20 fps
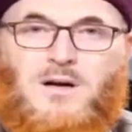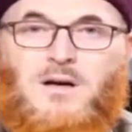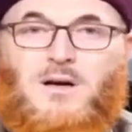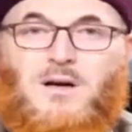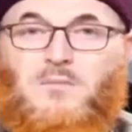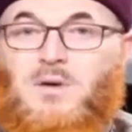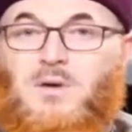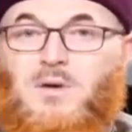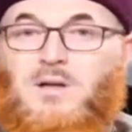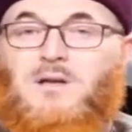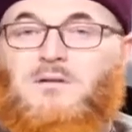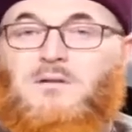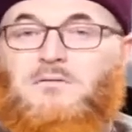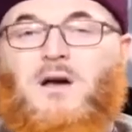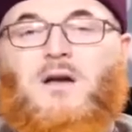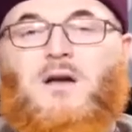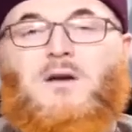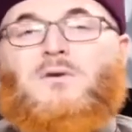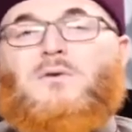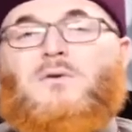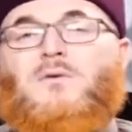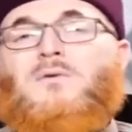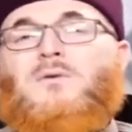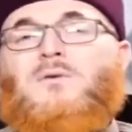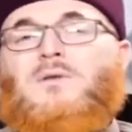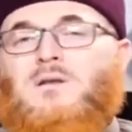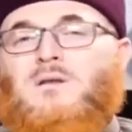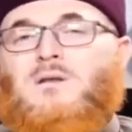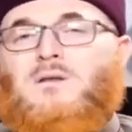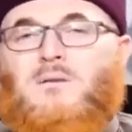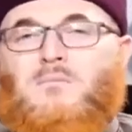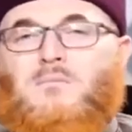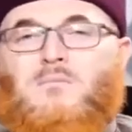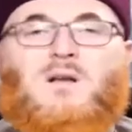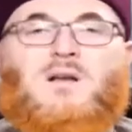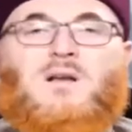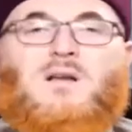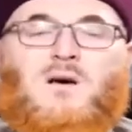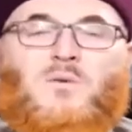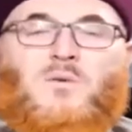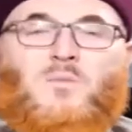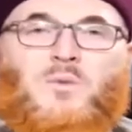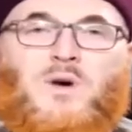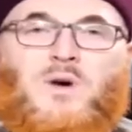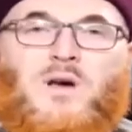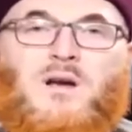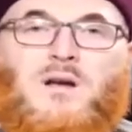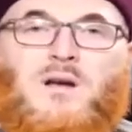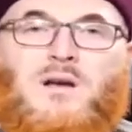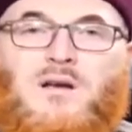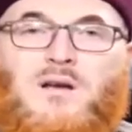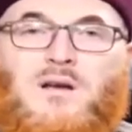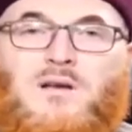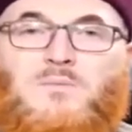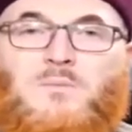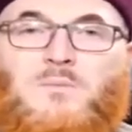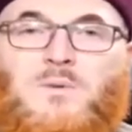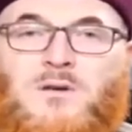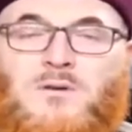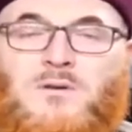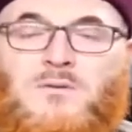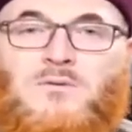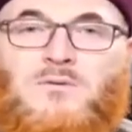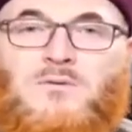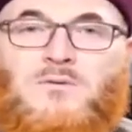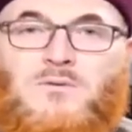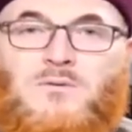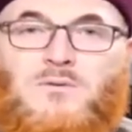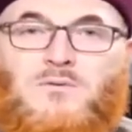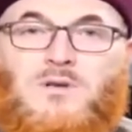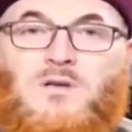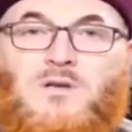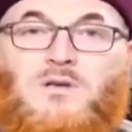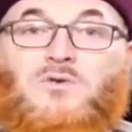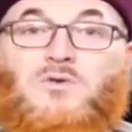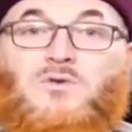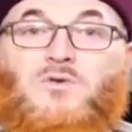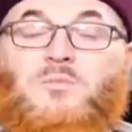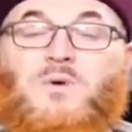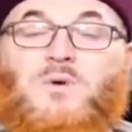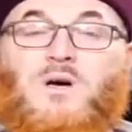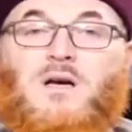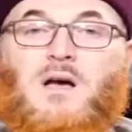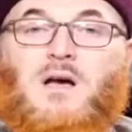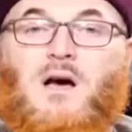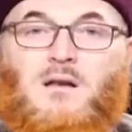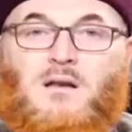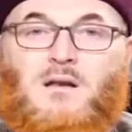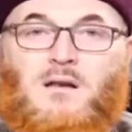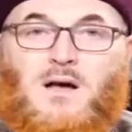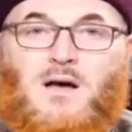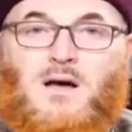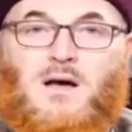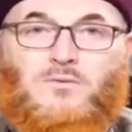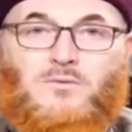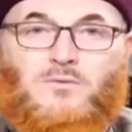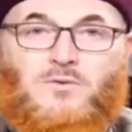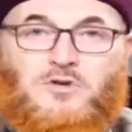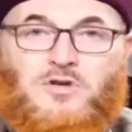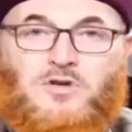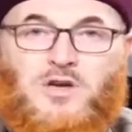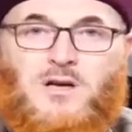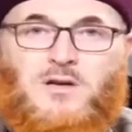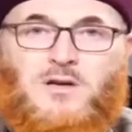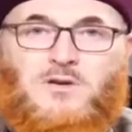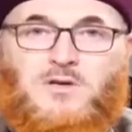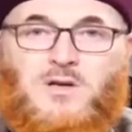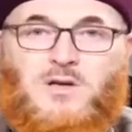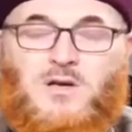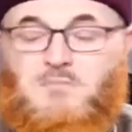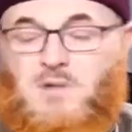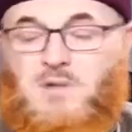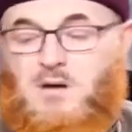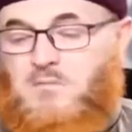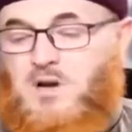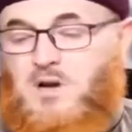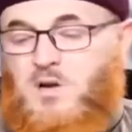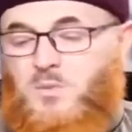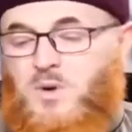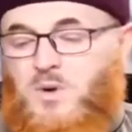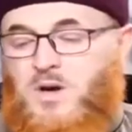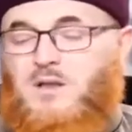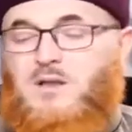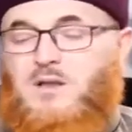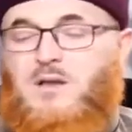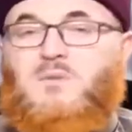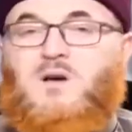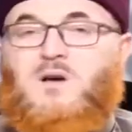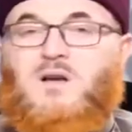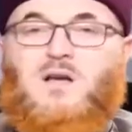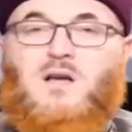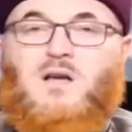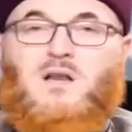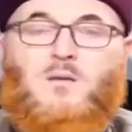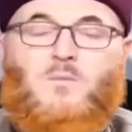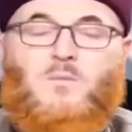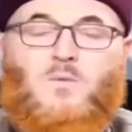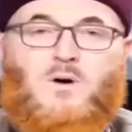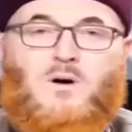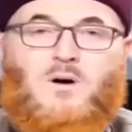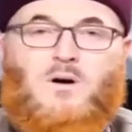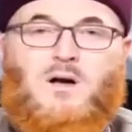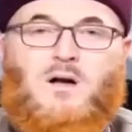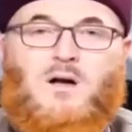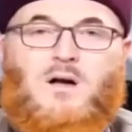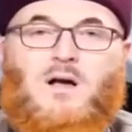But if I know that the money I'm paying is being used to disobey Allah and to challenge Him, I'm not paying the money anymore.